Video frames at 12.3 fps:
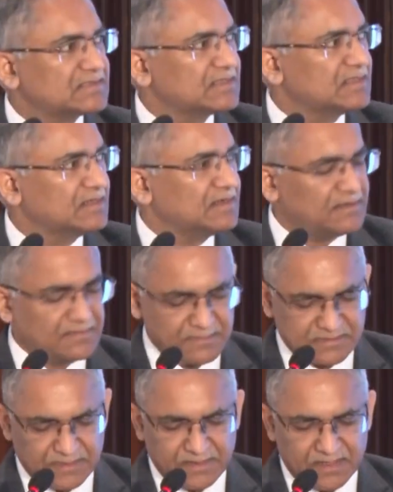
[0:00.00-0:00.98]
Mr.
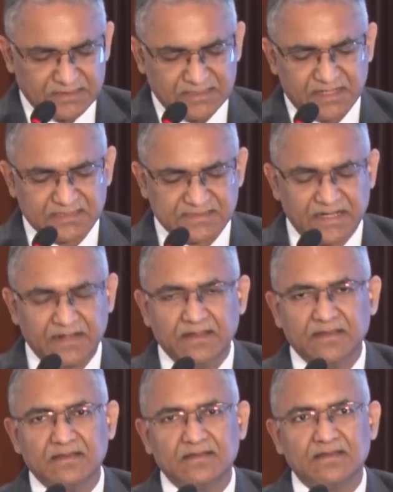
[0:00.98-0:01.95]
Bhattacharya
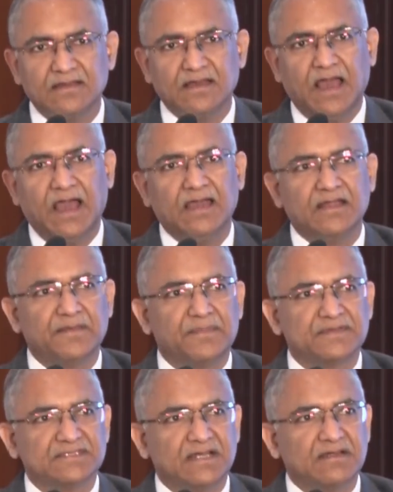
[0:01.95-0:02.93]
said, I
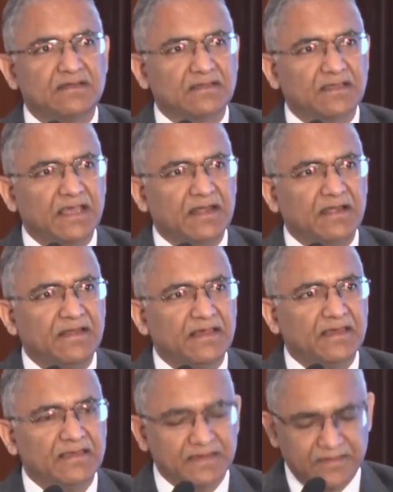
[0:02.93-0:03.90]
represent GAIL
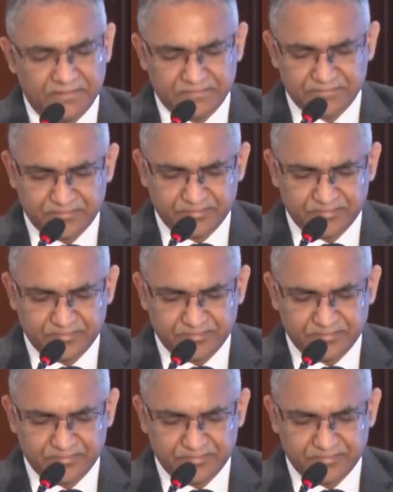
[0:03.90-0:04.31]
India here,